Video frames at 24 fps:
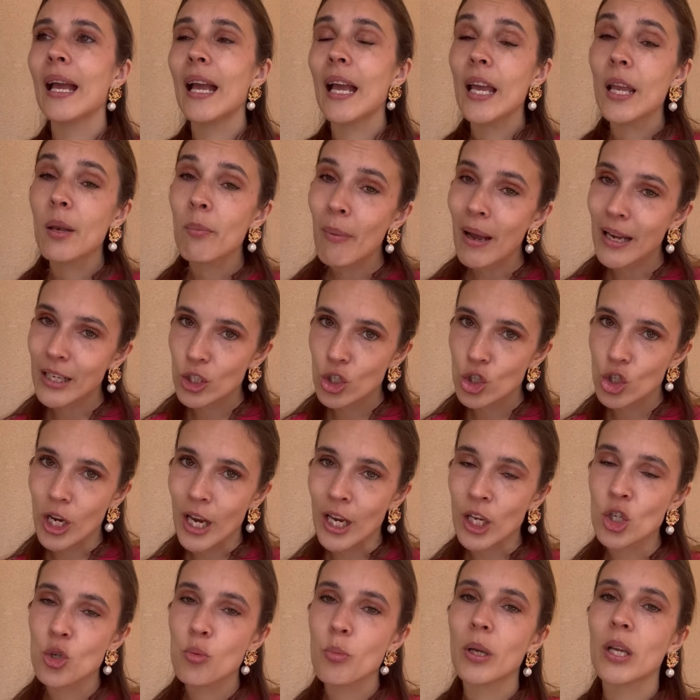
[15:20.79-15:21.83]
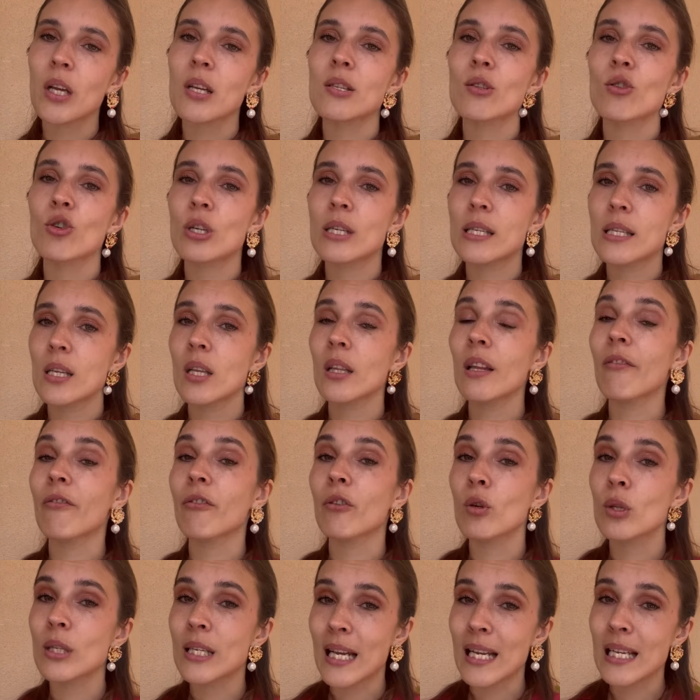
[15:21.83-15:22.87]
It might change because there are still a
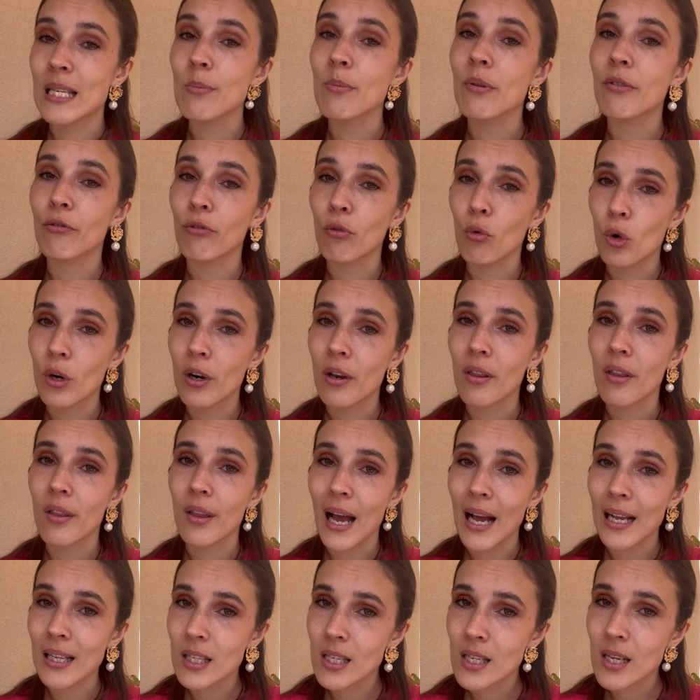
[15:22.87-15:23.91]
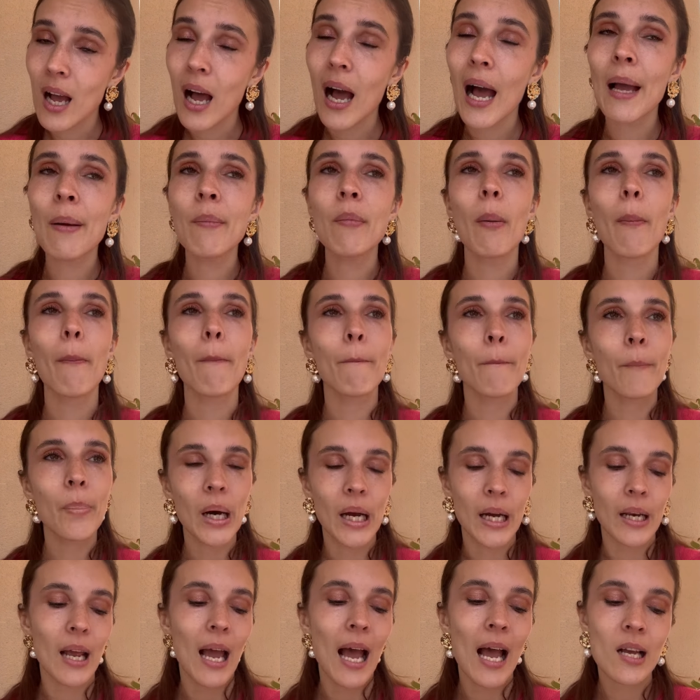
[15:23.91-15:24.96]
few days before that time,
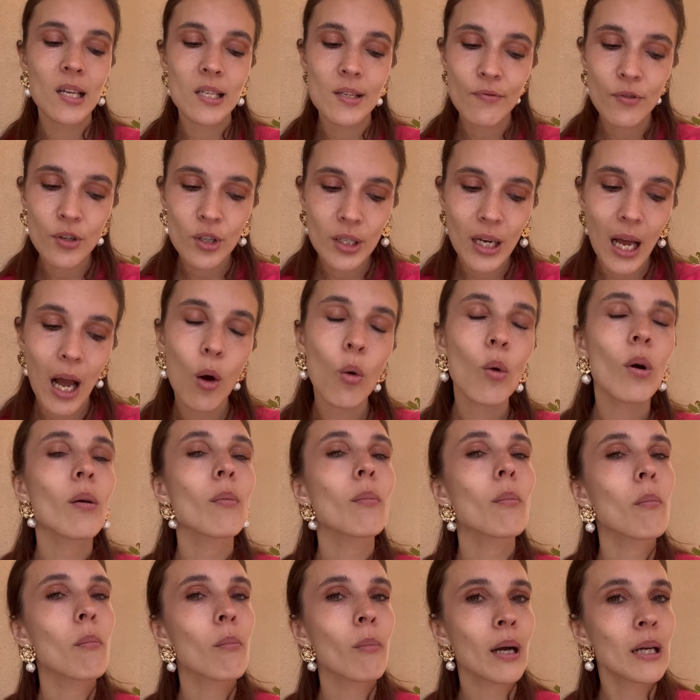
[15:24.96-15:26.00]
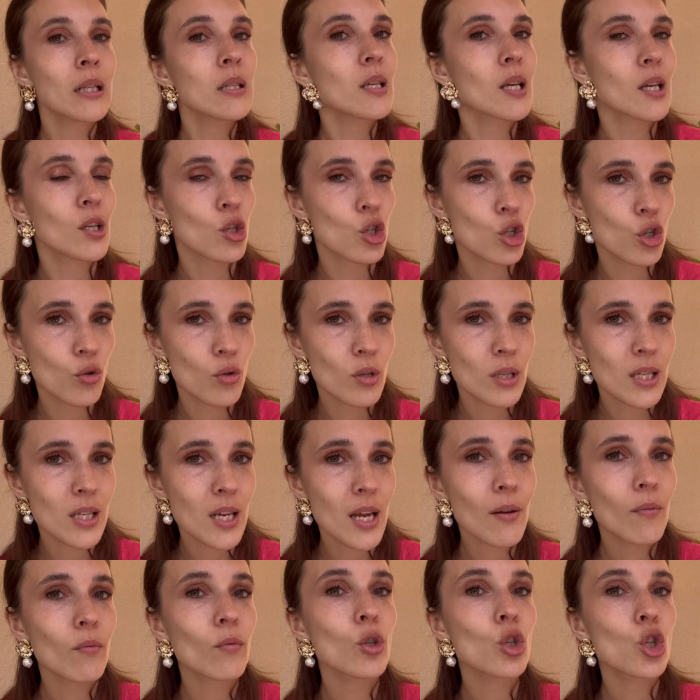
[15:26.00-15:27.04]
but as for now, Monday and
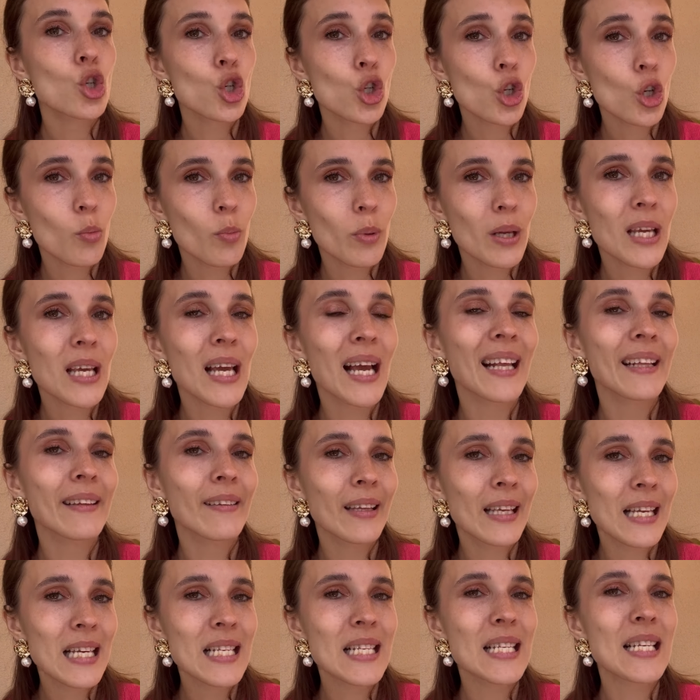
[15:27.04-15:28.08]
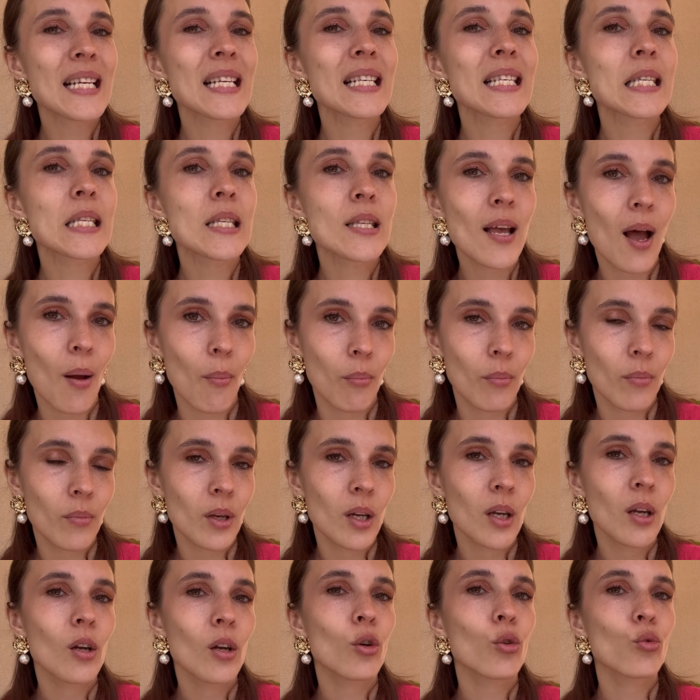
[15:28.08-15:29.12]
Tuesday should be at least some
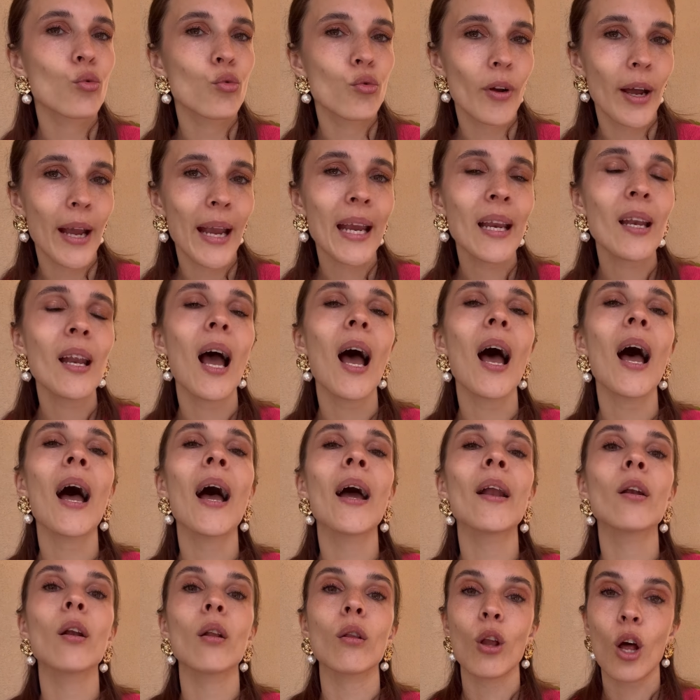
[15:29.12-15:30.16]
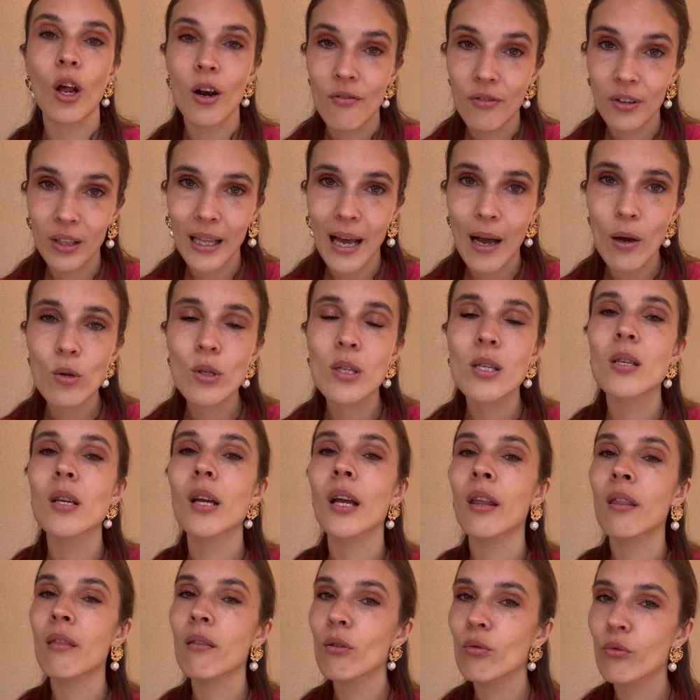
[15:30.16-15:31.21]
rain and a lot of clouds
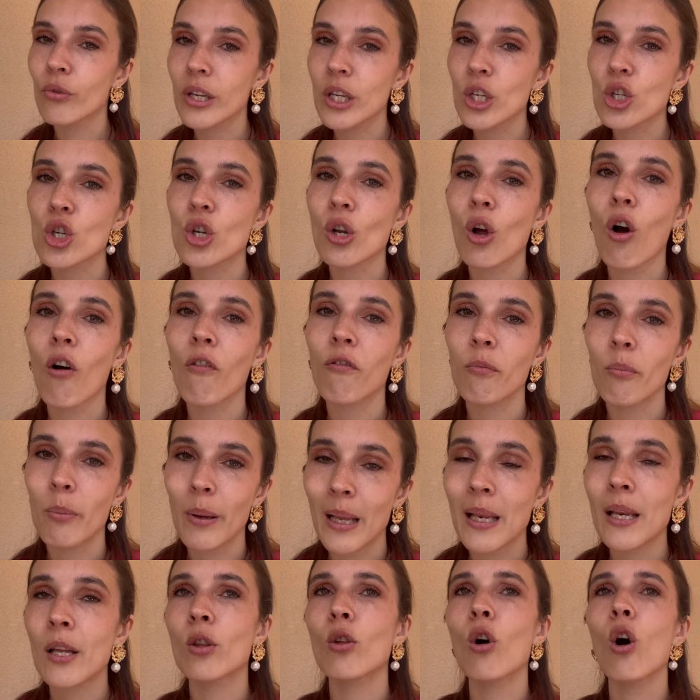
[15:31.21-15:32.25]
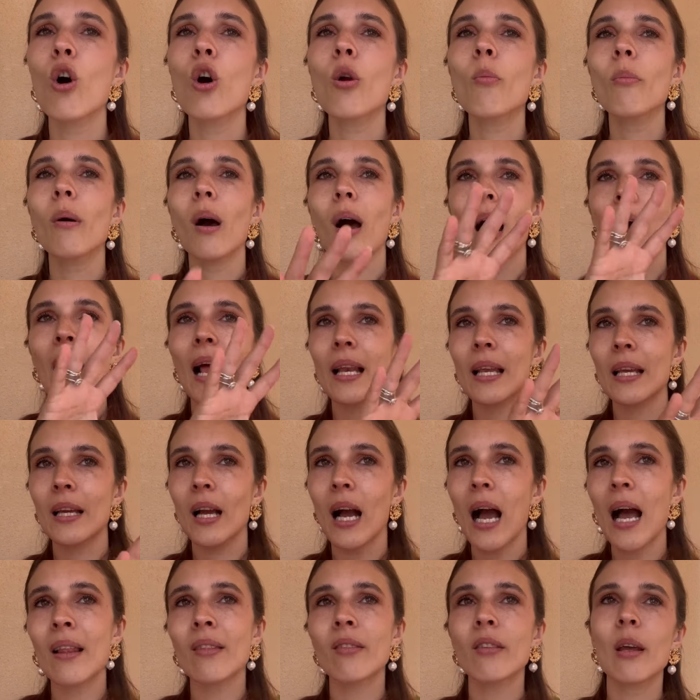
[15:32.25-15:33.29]
in the region of Benidorm,
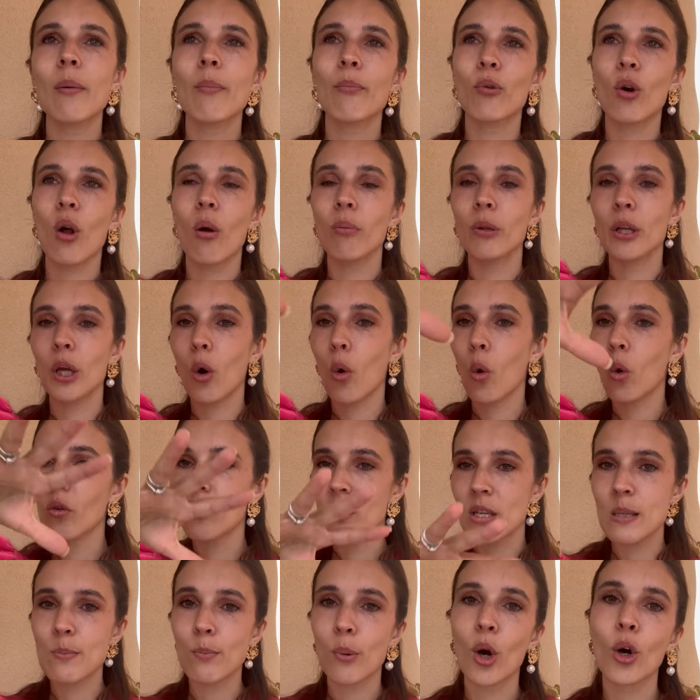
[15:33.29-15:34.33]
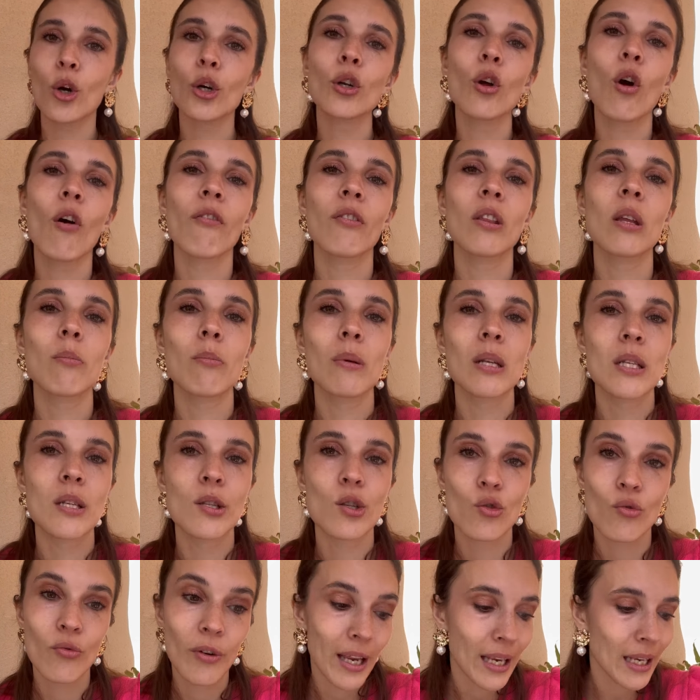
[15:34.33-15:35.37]
Alicante, probably all this part of the
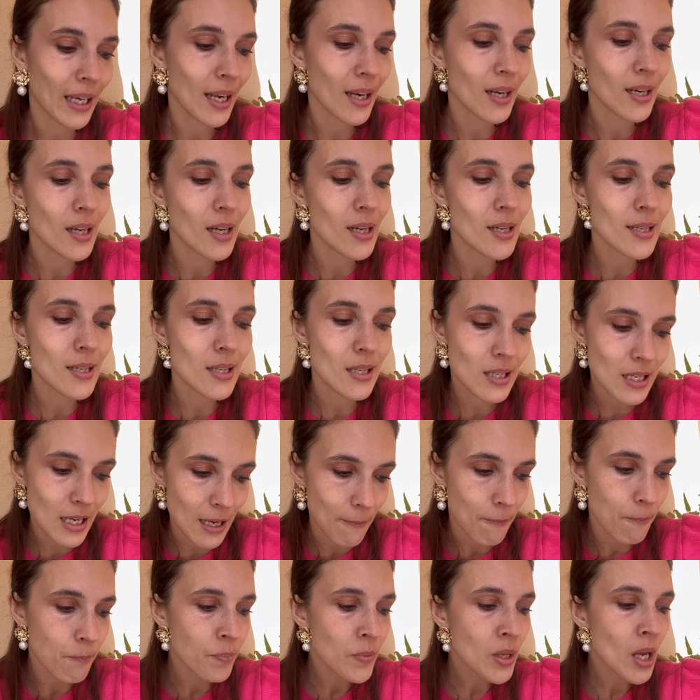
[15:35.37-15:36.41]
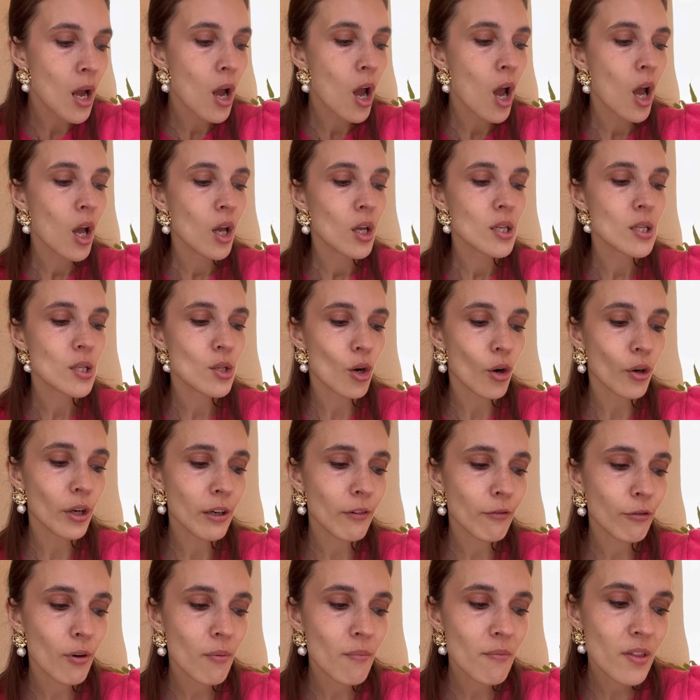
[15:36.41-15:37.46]
Mediterranean Sea.
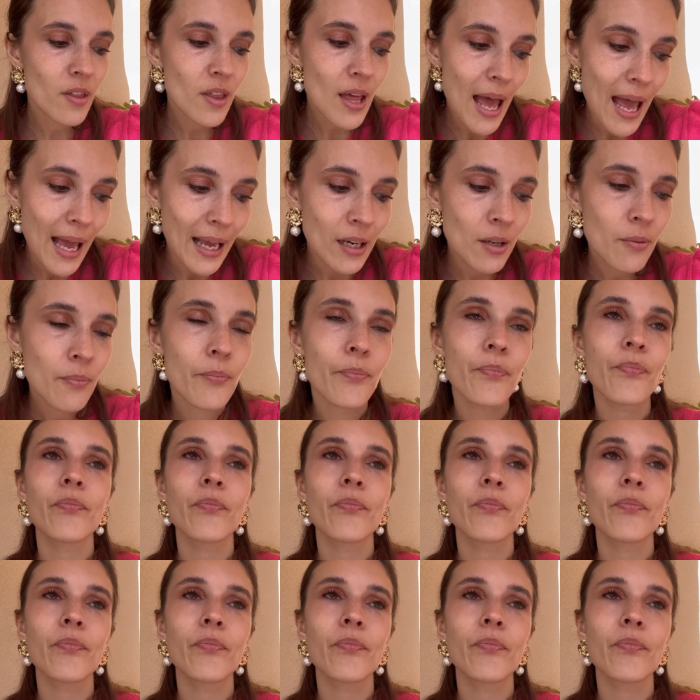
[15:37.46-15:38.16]
Starting from then,